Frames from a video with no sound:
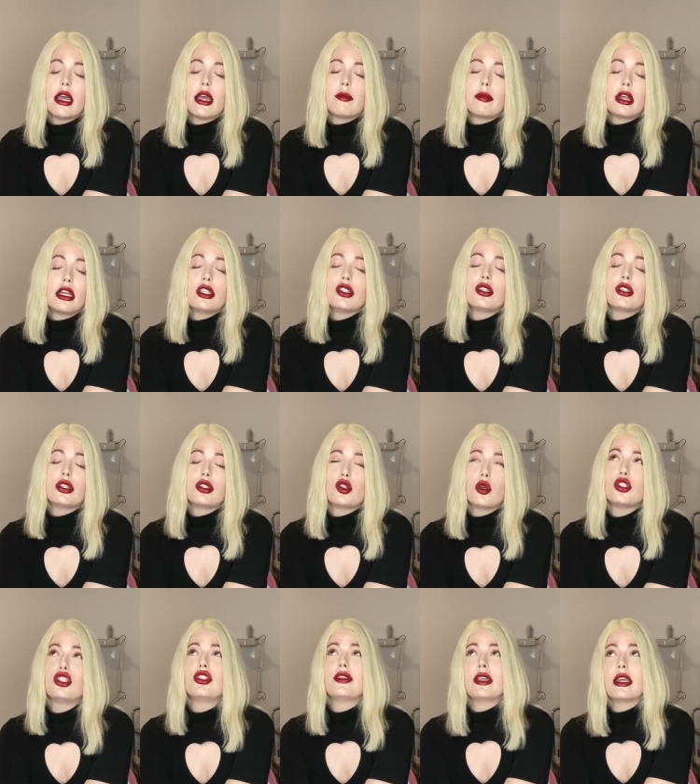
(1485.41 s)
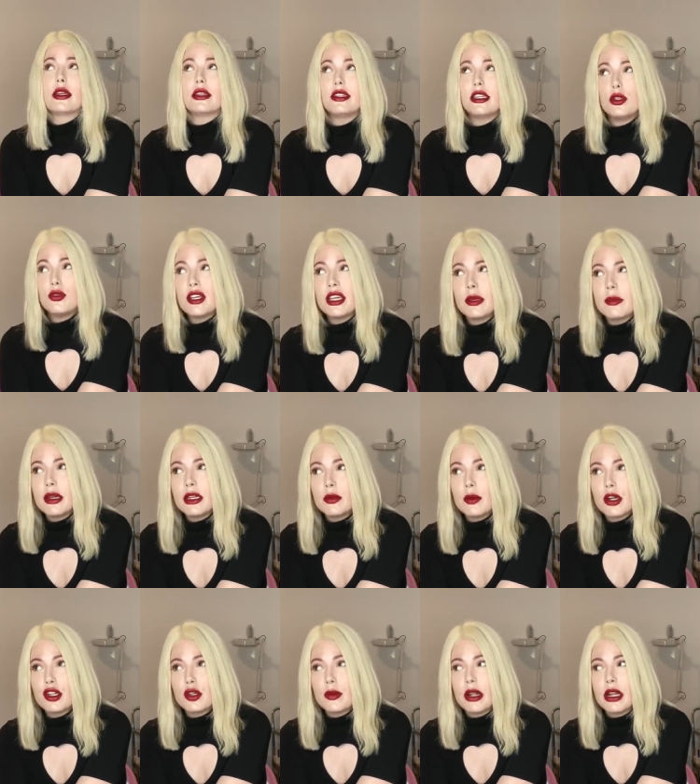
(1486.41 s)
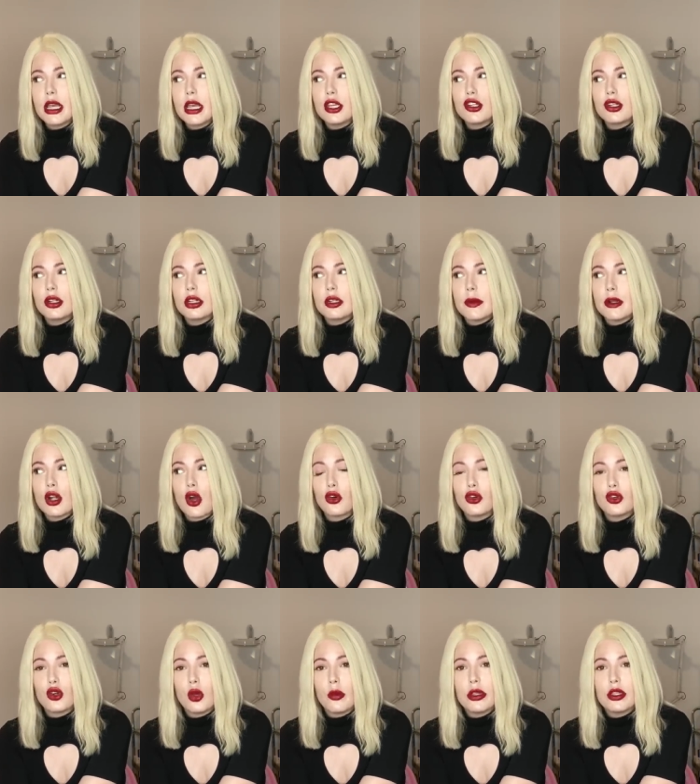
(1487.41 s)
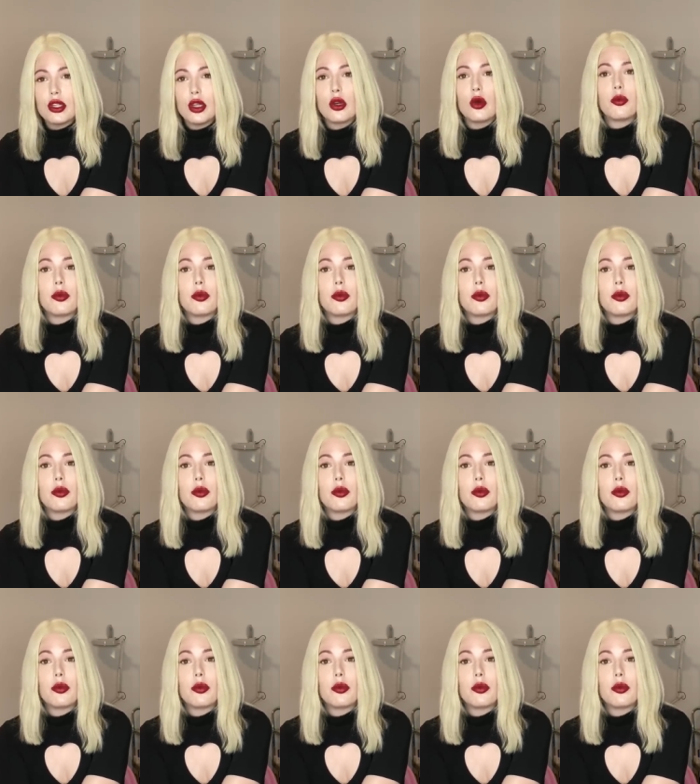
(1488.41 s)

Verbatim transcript: but I, so I continued taking my depression medication because my doctor told me to,